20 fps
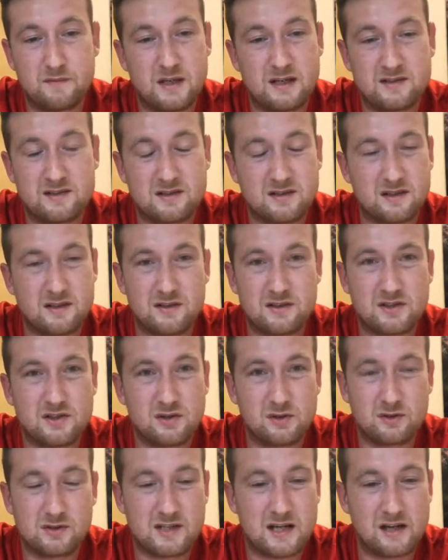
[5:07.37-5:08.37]
he's an
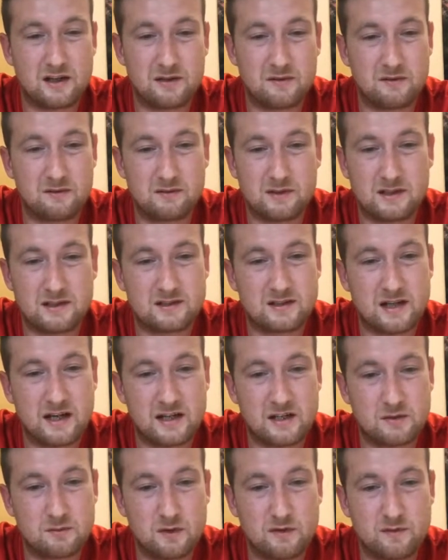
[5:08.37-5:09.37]
assured talent. He's
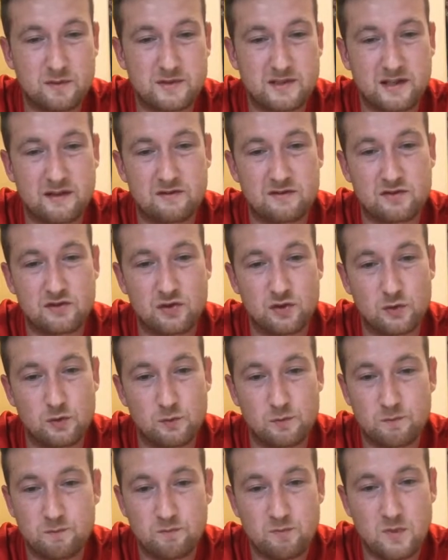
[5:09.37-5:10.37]
laden with potential.